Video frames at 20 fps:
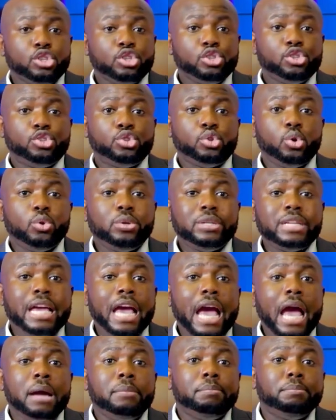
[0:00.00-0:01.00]
So the
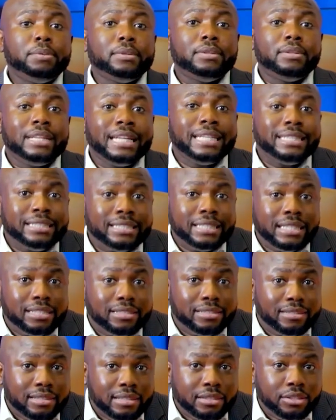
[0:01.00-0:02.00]
empathetic
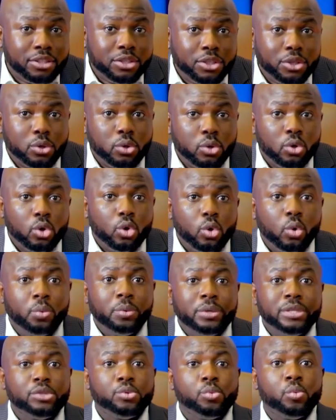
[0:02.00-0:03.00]
CTO,
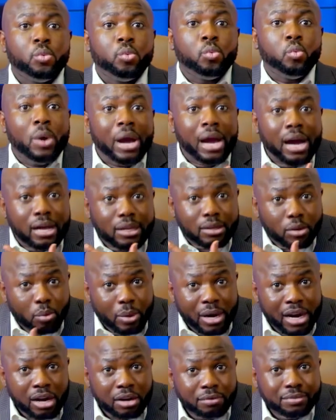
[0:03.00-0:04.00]
who is well
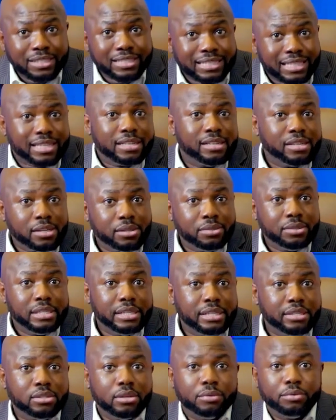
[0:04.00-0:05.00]
aware of the technical
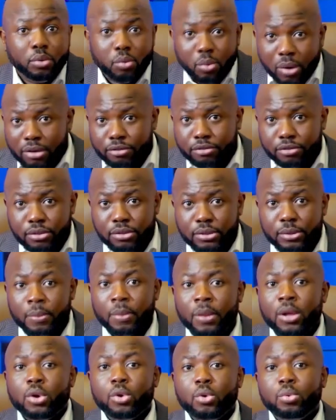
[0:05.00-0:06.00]
needs of the workforce,
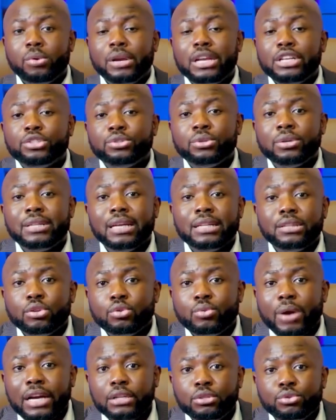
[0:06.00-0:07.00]
will ensure that the
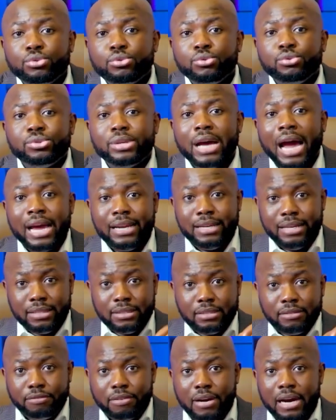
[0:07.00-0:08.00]
right tools are
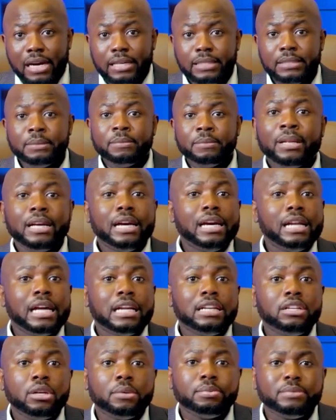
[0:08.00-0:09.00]
identified and
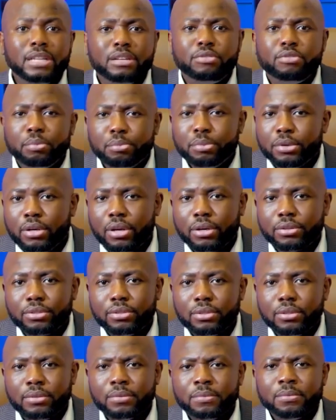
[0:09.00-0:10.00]
adopted for
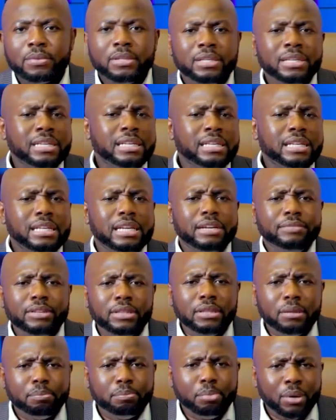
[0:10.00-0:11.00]
production. Given
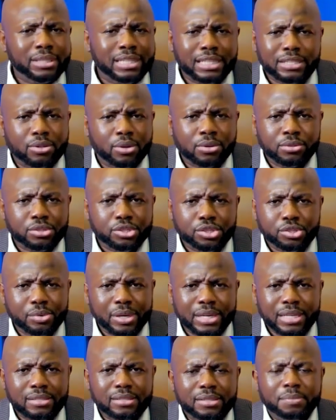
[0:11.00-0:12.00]
the budget
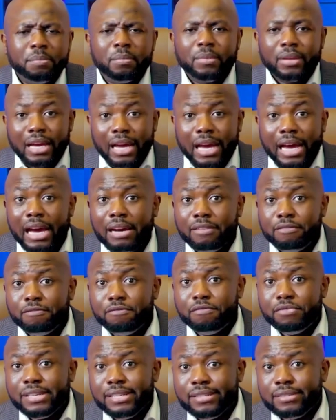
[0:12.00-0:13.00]
constraints,
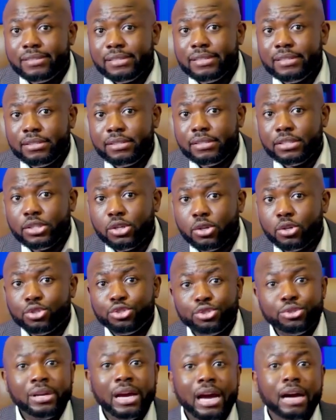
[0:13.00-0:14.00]
every CTO
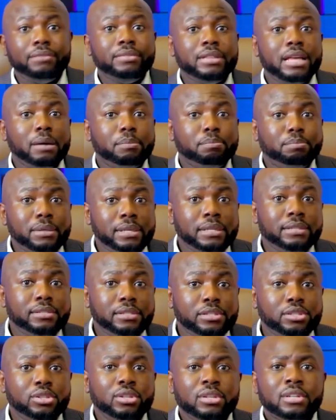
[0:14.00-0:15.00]
should have the
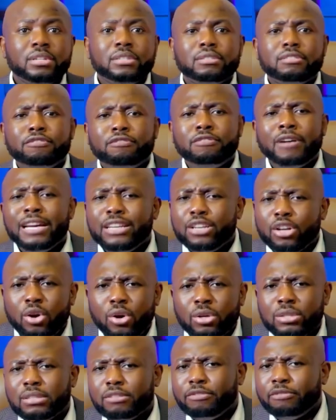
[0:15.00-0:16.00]
ability to find
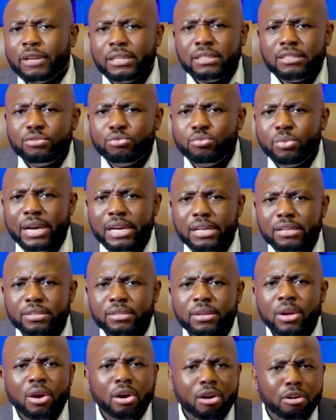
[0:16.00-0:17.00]
cost-effective ways
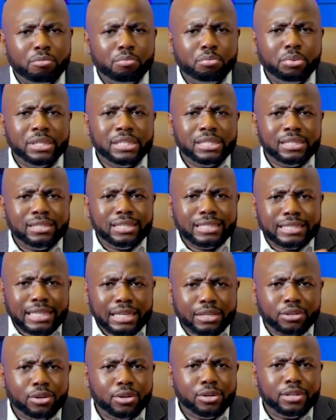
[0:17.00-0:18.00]
of bridging the
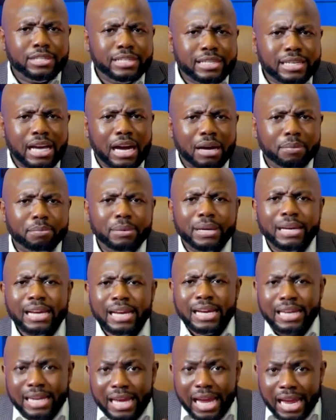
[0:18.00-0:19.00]
technology gap
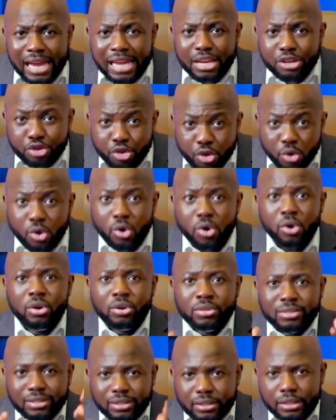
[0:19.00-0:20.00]
in your
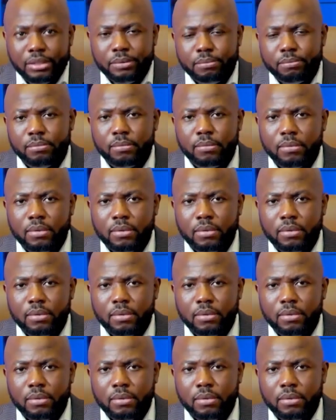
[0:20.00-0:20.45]
team.